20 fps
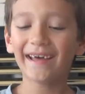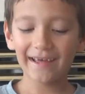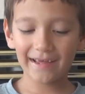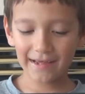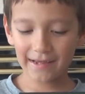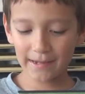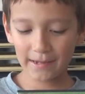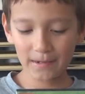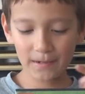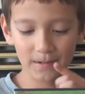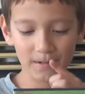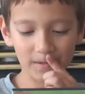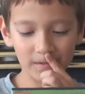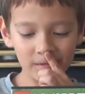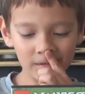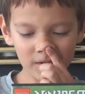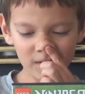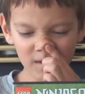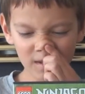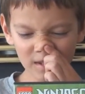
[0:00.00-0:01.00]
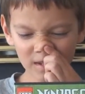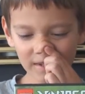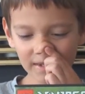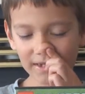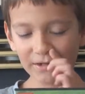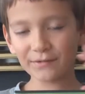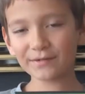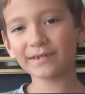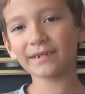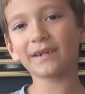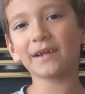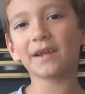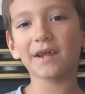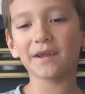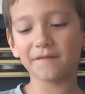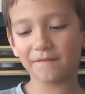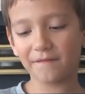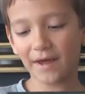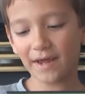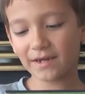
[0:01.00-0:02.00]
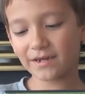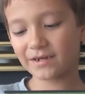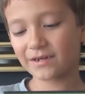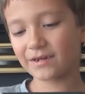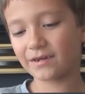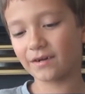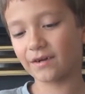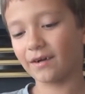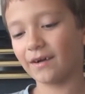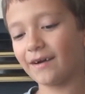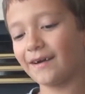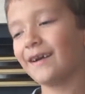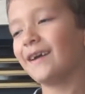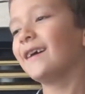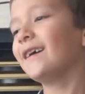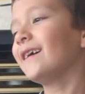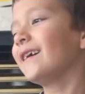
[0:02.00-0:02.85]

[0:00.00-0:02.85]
And so he was an inventor.